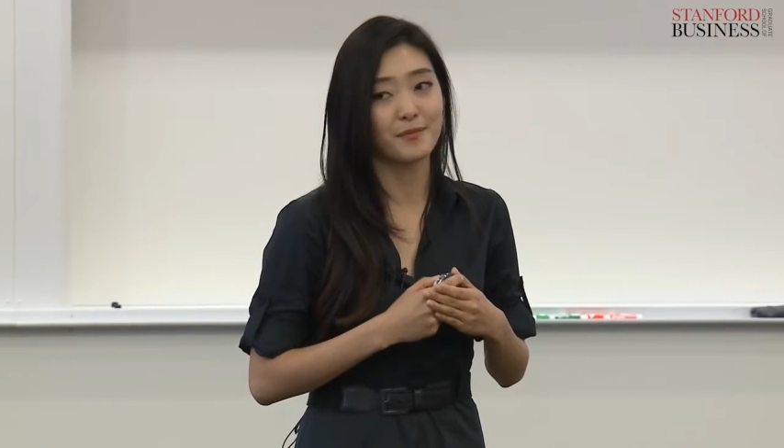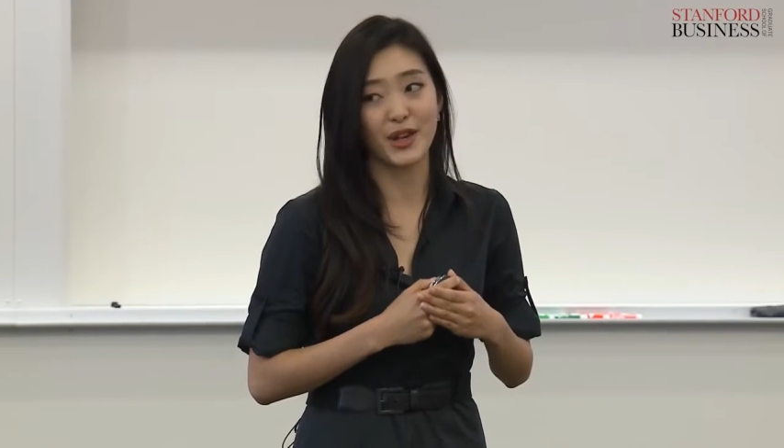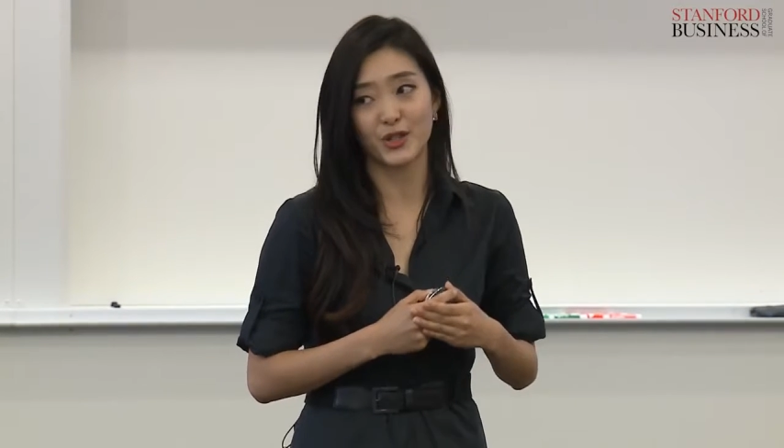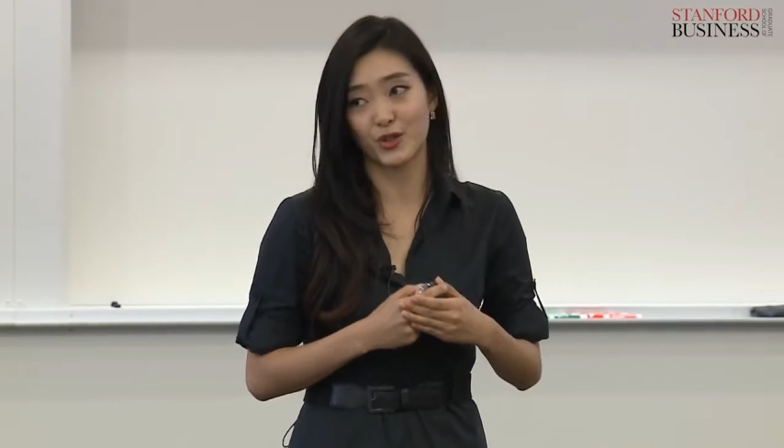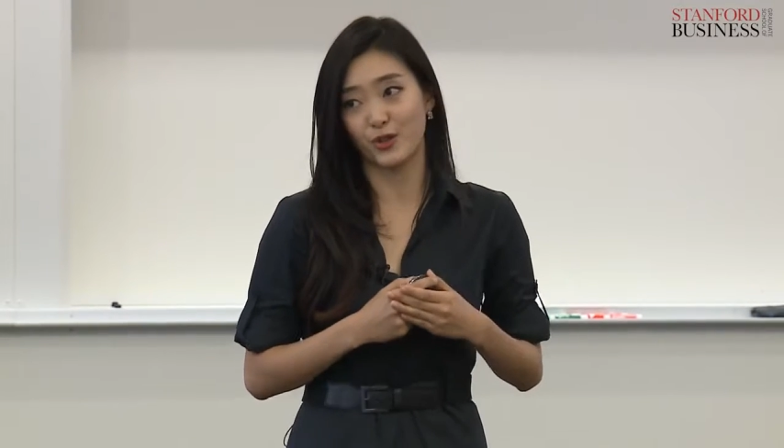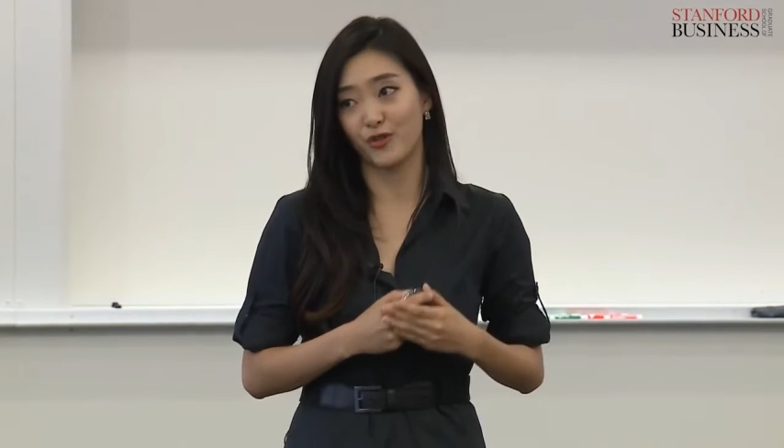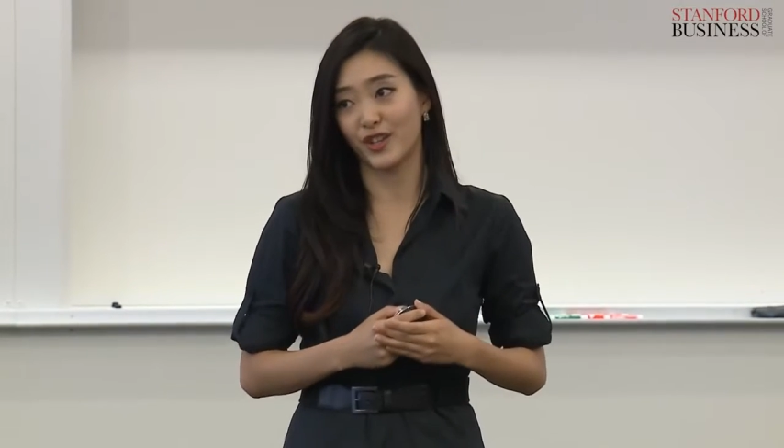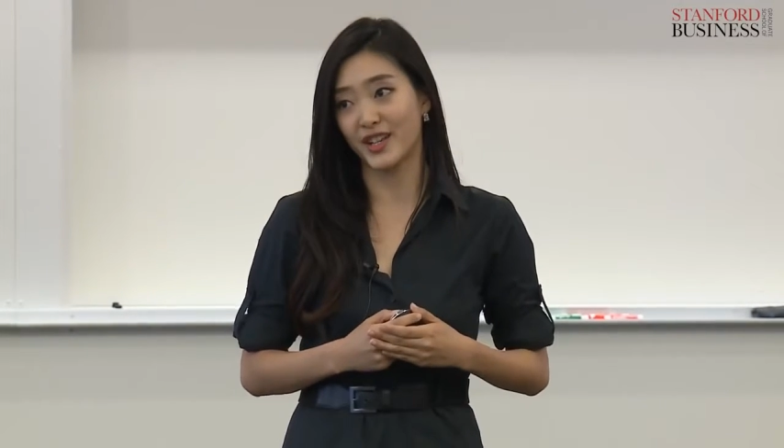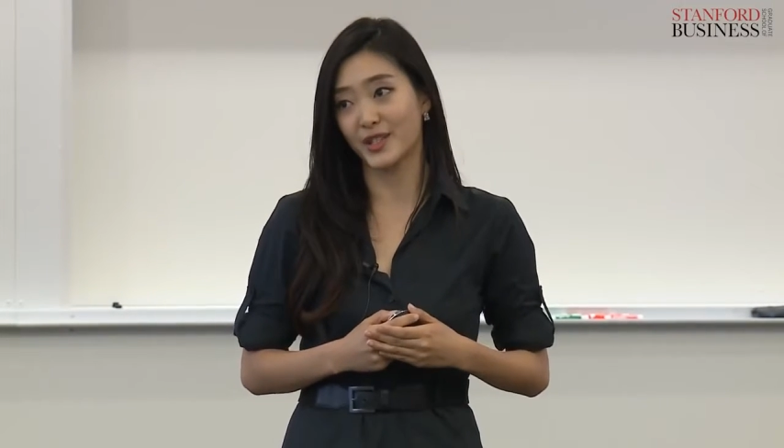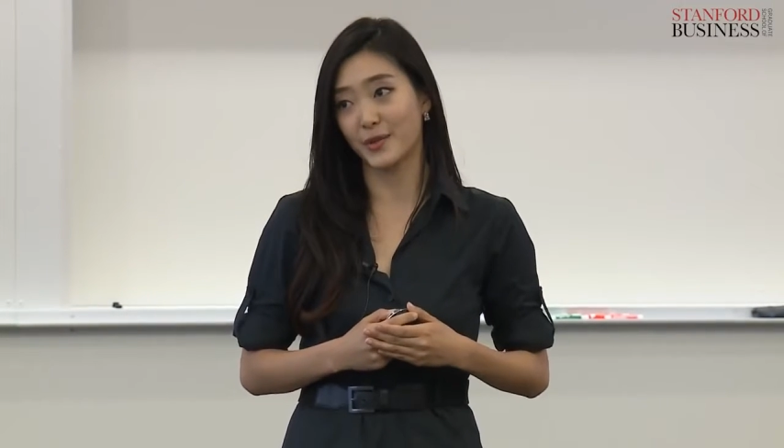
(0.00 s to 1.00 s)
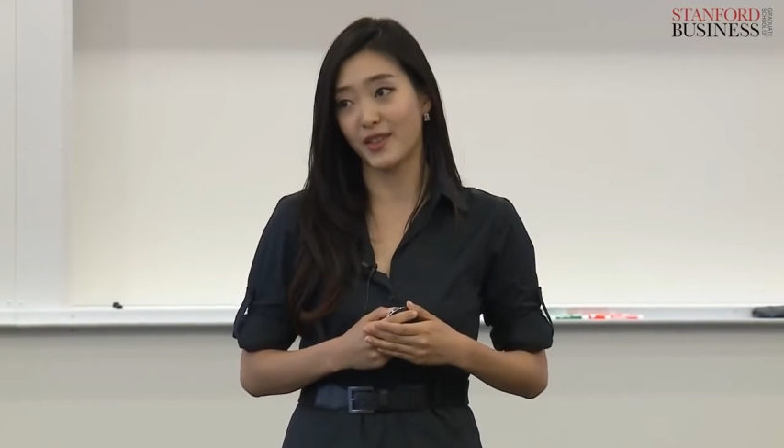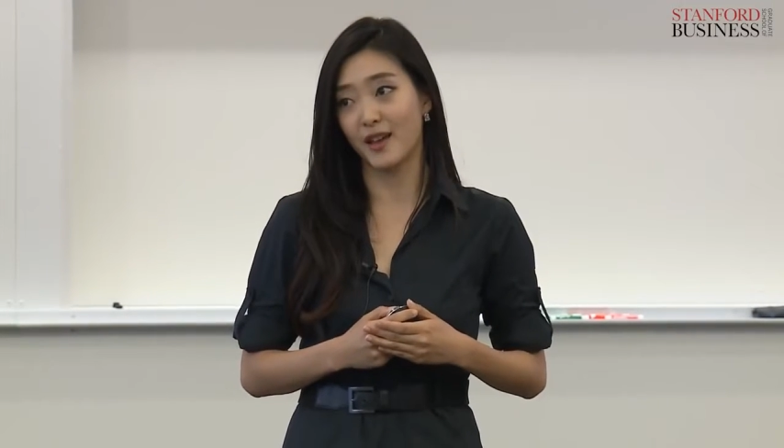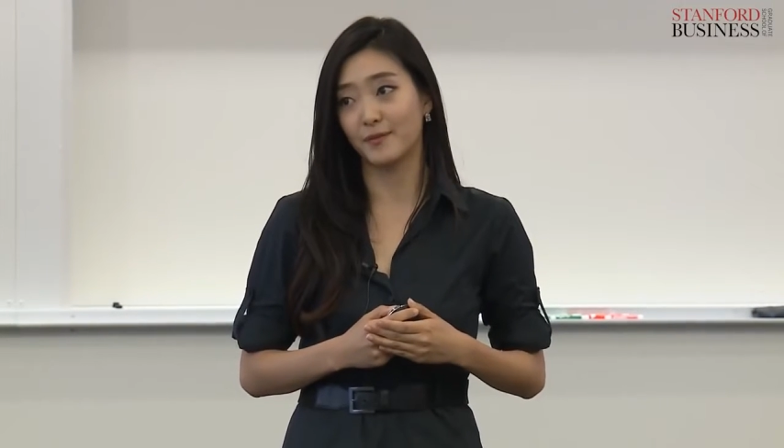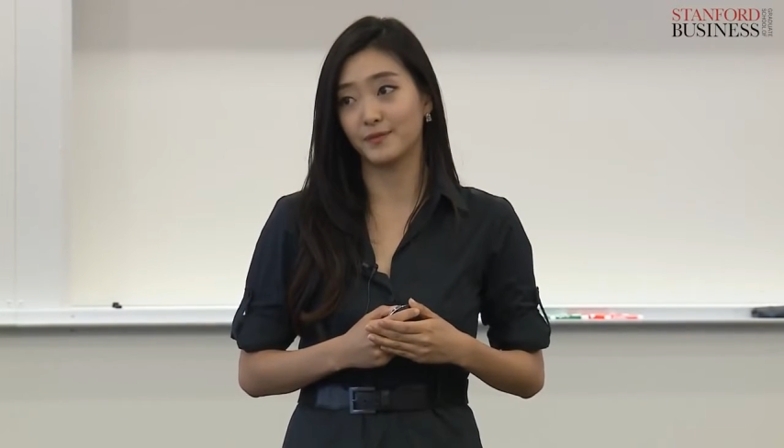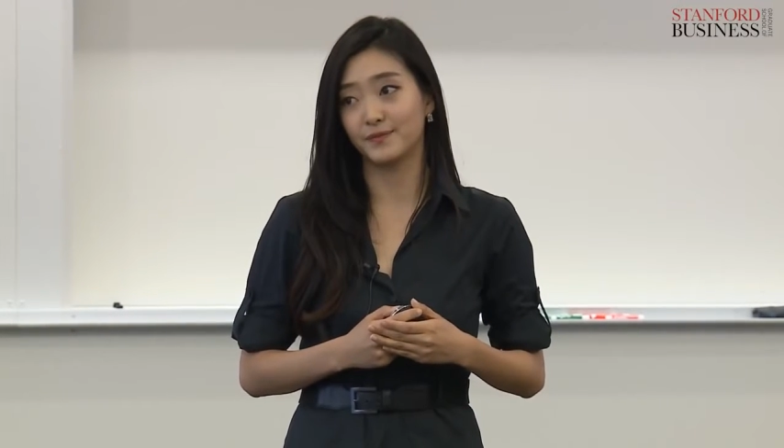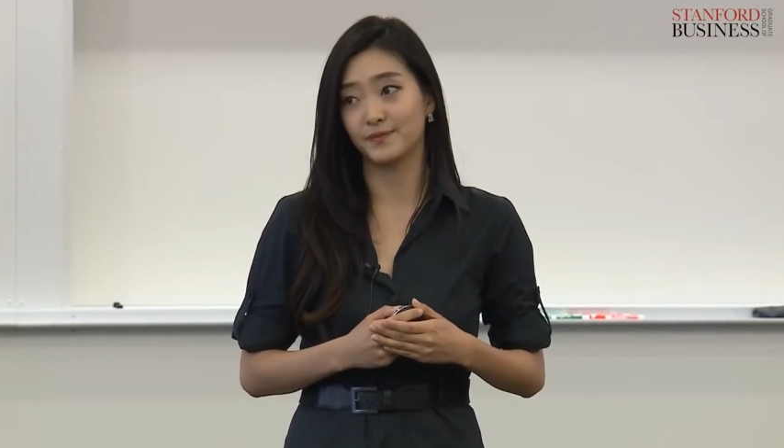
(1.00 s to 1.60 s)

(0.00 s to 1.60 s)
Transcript: my true feelings with them.